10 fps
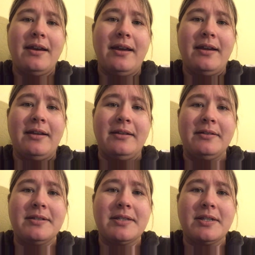
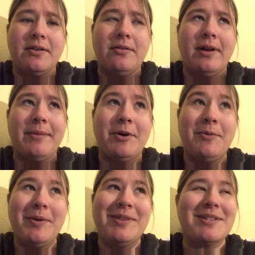And so I'm
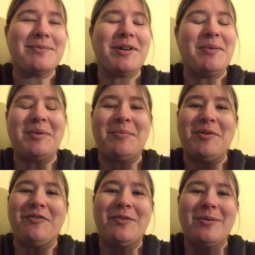hoping this will help me
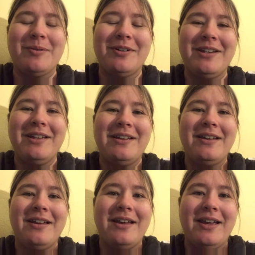move forward
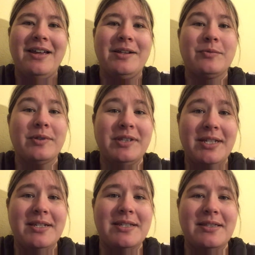and
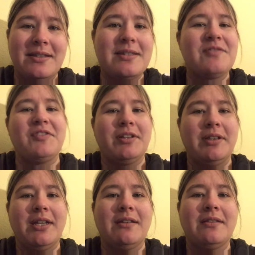release this
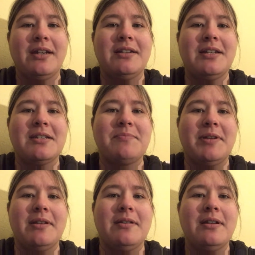feeling that
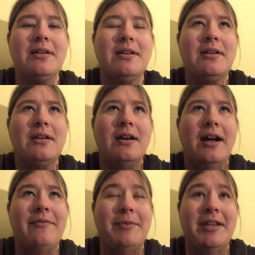
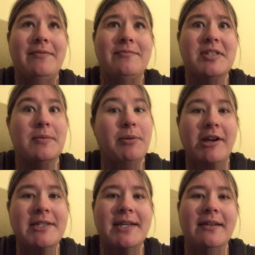I've been
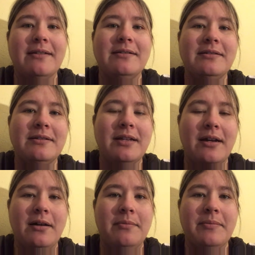suppressing
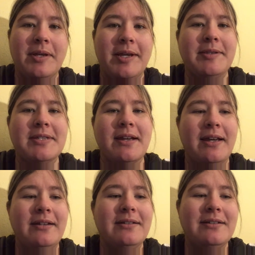
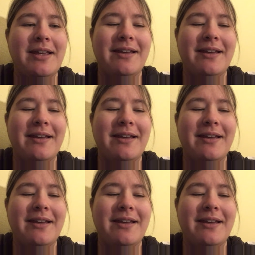inside.